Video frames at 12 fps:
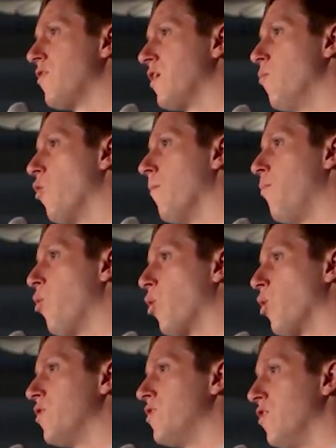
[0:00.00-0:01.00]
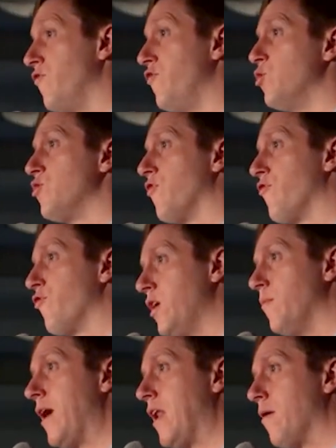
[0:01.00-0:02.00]
nothing more important to the future of
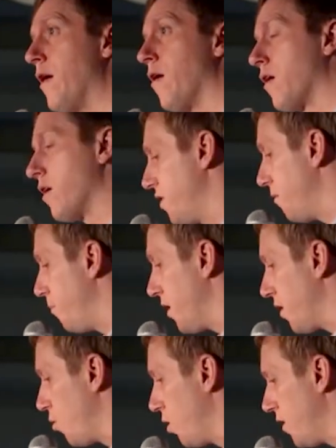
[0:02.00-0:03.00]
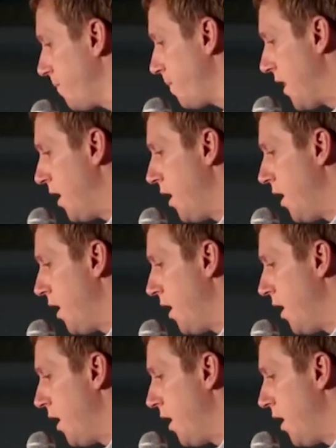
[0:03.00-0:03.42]
freedom and America than Bitcoin.